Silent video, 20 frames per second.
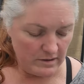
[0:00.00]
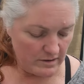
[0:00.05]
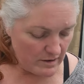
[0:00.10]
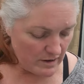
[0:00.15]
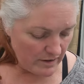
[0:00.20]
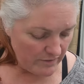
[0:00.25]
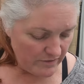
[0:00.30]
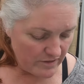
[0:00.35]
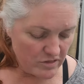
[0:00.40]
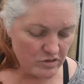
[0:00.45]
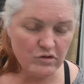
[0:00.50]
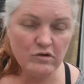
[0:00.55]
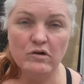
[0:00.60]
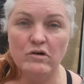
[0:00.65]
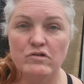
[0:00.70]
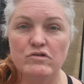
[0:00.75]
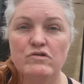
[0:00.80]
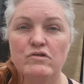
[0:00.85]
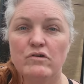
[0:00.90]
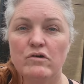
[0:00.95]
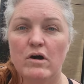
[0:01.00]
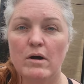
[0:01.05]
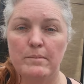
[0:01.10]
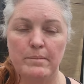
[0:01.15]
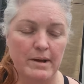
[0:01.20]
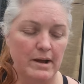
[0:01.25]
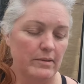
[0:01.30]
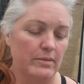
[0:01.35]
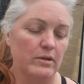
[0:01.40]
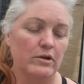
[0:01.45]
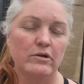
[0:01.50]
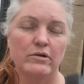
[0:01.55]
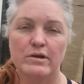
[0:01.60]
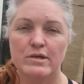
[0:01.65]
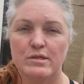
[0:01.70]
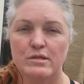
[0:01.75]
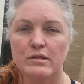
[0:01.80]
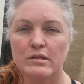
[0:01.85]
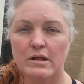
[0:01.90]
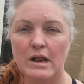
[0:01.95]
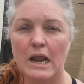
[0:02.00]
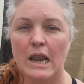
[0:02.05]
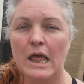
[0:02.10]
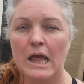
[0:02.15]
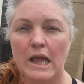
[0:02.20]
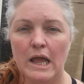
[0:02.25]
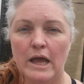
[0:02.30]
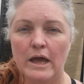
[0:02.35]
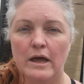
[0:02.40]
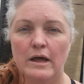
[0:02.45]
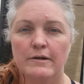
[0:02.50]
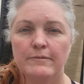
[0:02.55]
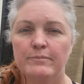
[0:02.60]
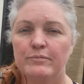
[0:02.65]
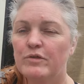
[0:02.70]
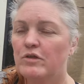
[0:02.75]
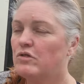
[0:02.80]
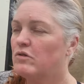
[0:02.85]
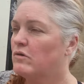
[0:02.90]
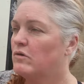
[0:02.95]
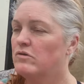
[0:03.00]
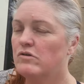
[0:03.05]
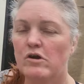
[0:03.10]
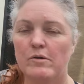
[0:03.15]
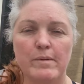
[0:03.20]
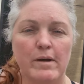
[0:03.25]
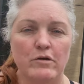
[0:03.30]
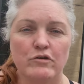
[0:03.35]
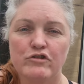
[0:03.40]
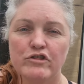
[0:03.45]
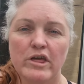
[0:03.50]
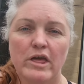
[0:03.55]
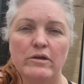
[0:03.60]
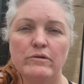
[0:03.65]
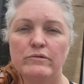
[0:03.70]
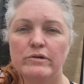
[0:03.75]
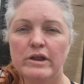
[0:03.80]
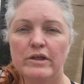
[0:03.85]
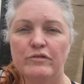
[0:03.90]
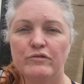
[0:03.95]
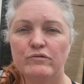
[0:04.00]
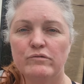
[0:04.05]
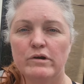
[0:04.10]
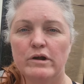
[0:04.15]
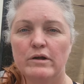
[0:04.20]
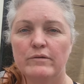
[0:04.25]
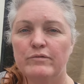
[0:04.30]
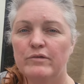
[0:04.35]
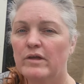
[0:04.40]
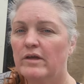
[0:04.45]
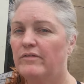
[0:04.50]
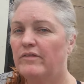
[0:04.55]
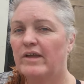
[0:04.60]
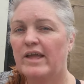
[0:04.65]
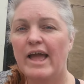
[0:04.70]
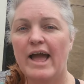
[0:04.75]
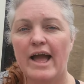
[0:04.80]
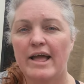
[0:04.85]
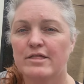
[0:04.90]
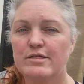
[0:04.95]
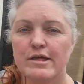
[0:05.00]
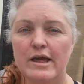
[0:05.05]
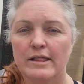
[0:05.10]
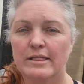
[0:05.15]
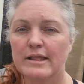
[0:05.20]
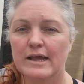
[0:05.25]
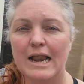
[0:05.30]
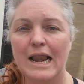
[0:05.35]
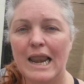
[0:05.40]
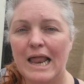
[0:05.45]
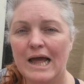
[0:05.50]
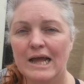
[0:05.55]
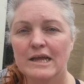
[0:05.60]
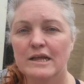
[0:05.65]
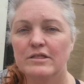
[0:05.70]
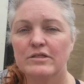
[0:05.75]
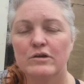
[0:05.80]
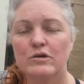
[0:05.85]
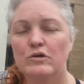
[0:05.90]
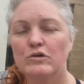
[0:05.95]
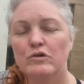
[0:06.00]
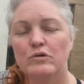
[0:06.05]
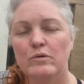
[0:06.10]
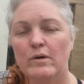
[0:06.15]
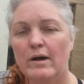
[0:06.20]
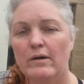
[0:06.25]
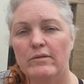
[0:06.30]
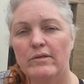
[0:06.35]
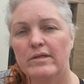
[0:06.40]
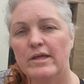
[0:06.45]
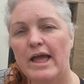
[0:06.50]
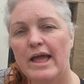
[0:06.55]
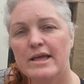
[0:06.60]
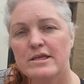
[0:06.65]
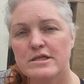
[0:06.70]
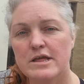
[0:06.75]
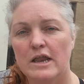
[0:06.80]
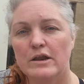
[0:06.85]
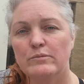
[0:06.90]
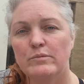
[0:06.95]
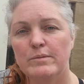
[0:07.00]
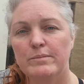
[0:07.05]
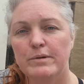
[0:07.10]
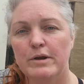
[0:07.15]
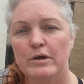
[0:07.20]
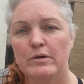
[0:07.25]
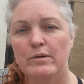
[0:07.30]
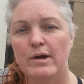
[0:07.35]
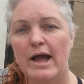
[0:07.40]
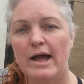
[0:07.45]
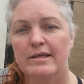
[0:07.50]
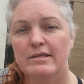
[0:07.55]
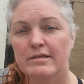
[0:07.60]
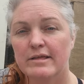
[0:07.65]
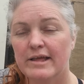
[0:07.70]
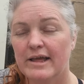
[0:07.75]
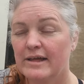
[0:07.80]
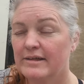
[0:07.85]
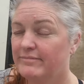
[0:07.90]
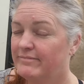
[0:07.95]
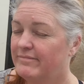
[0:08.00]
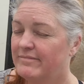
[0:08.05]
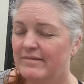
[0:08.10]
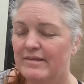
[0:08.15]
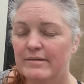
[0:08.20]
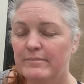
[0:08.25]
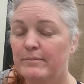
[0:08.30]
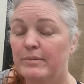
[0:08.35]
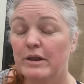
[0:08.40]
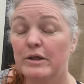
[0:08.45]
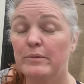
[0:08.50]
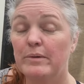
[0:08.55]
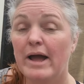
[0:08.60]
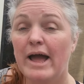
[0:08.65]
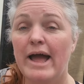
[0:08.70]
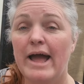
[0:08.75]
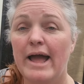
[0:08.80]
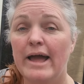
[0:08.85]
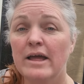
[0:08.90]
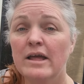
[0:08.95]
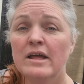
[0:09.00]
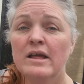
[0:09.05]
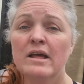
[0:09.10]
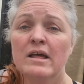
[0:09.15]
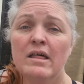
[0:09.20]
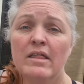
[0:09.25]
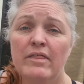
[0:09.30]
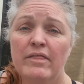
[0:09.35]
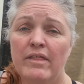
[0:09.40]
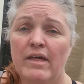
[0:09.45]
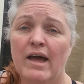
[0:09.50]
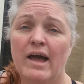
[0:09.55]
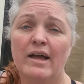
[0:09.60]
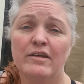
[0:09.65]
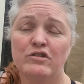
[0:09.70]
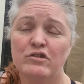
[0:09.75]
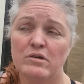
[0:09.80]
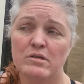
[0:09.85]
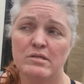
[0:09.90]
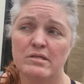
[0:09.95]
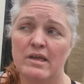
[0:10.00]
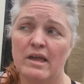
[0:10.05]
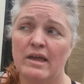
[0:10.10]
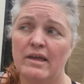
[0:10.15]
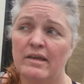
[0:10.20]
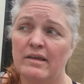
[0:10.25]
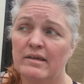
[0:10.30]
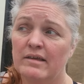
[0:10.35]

and they don't know about the crystal clear, they don't know about shearing it through and they can't tell the client they're going to go out to the hair salon with blue, ha blue hair. I just think